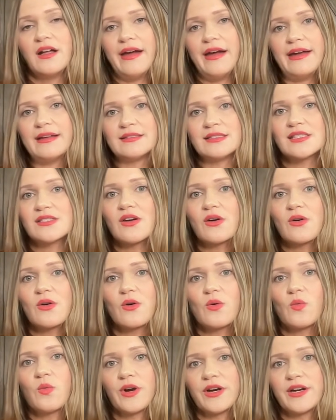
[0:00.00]
And so,
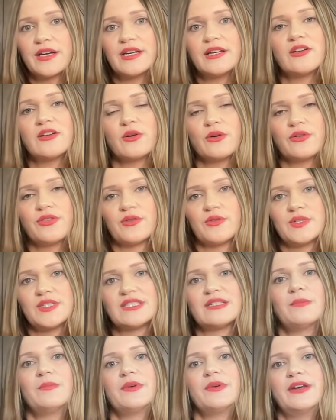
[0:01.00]
we're going to go through
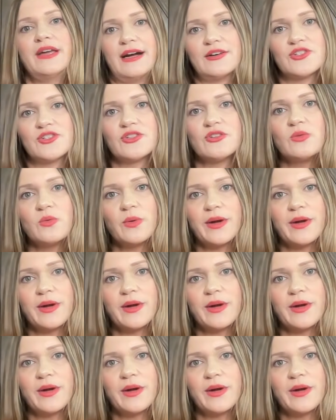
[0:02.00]
some natural